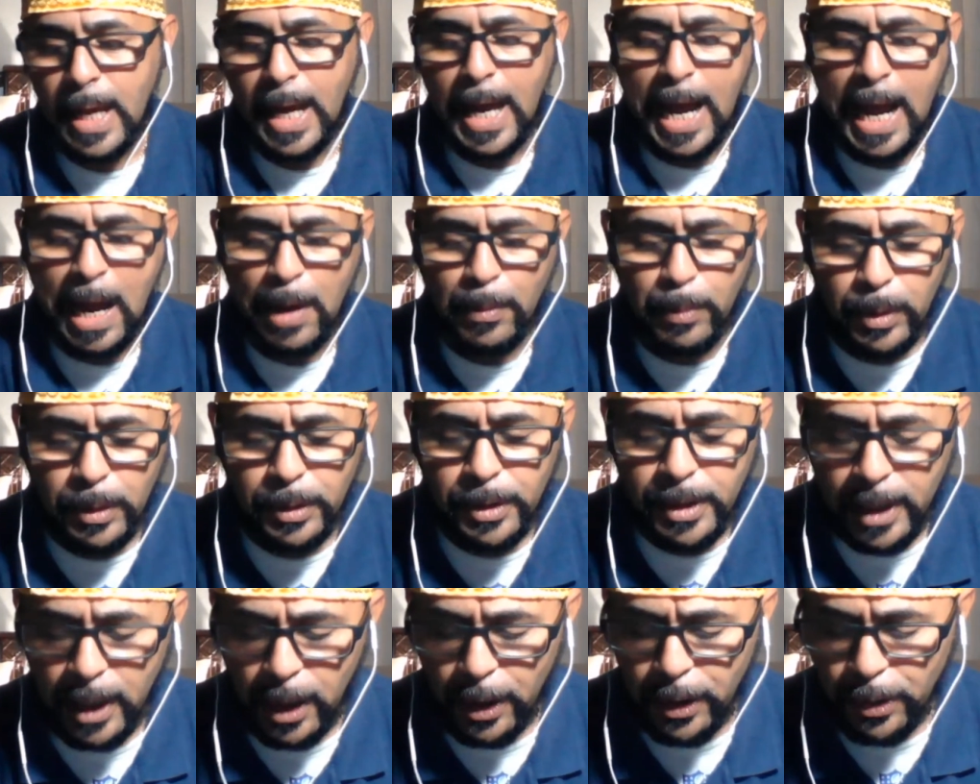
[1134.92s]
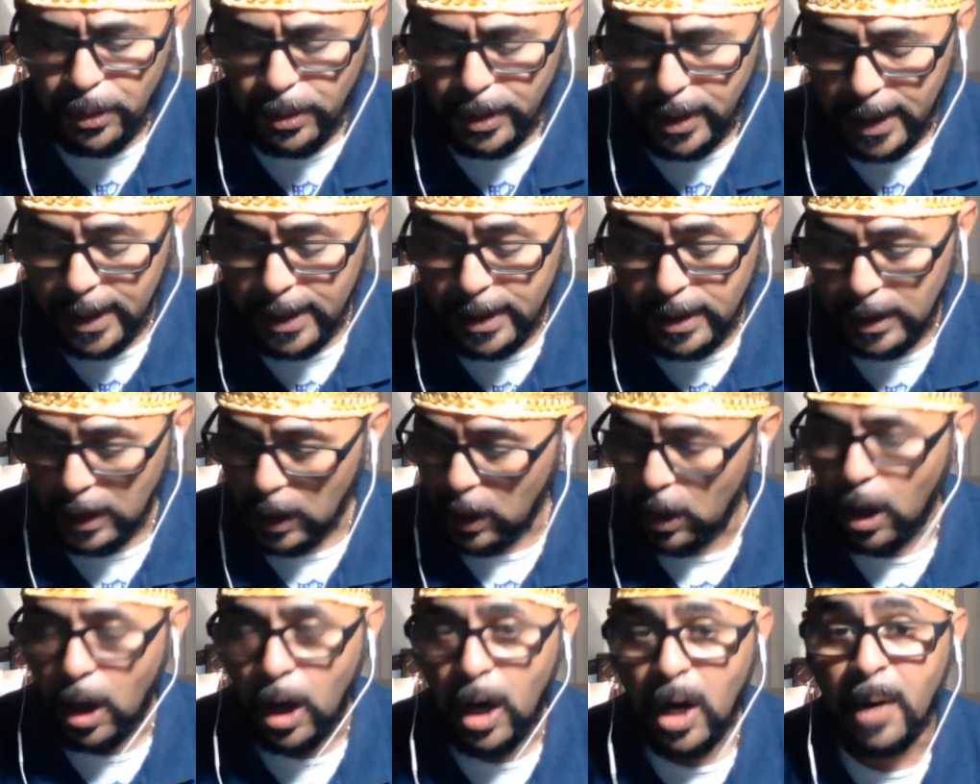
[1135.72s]
I will tell you this,
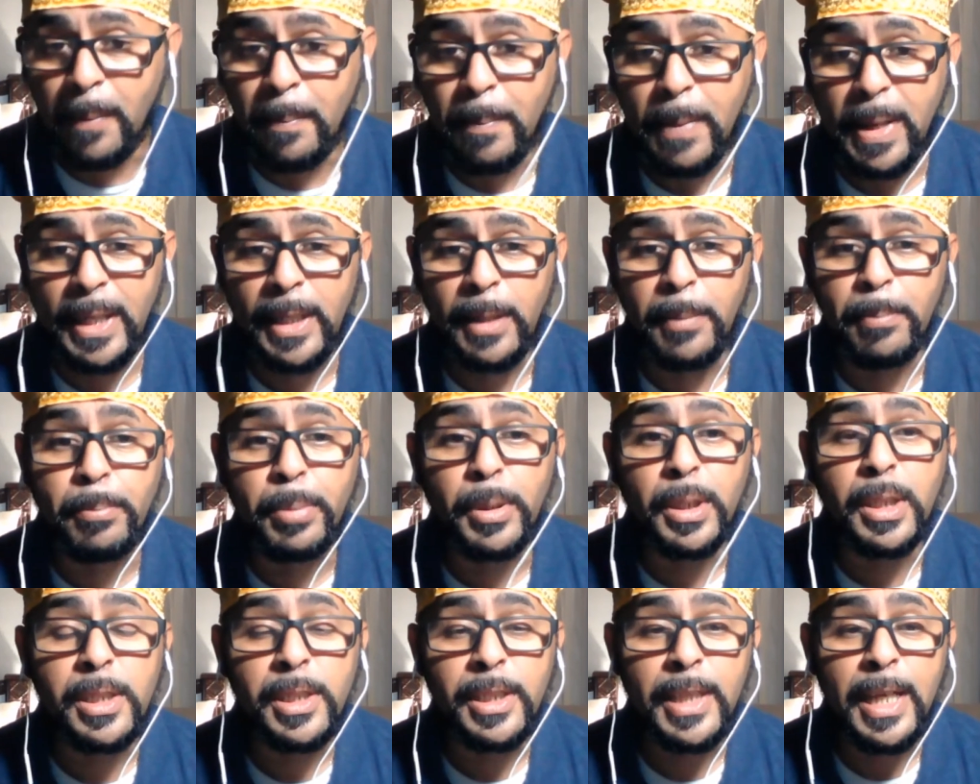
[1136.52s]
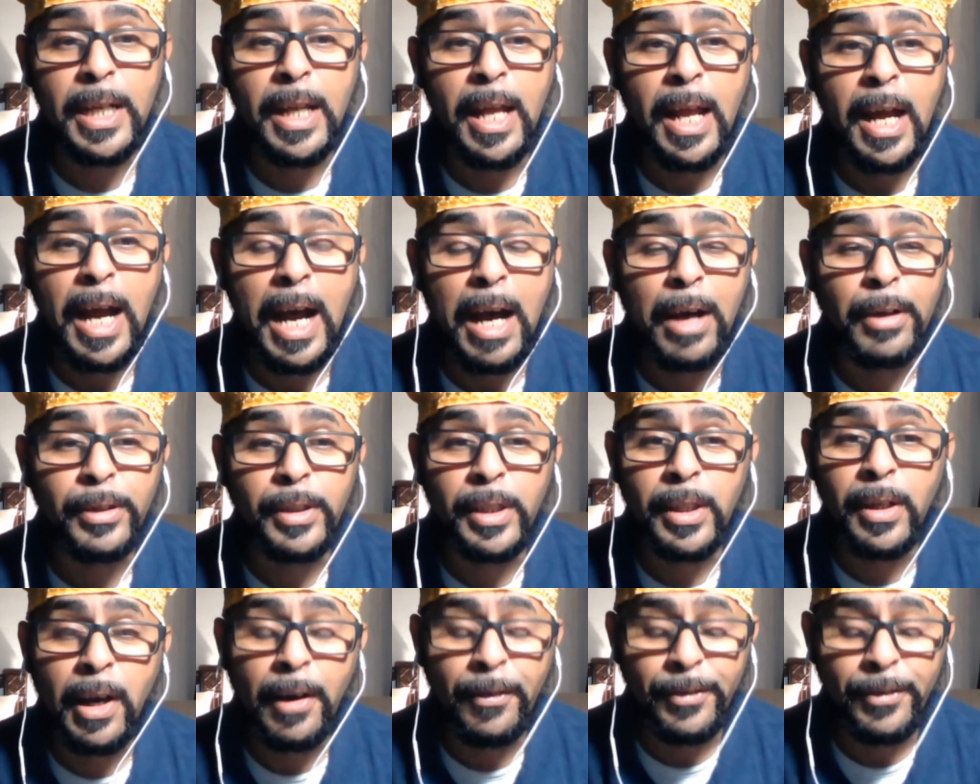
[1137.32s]
there are many books that are out there.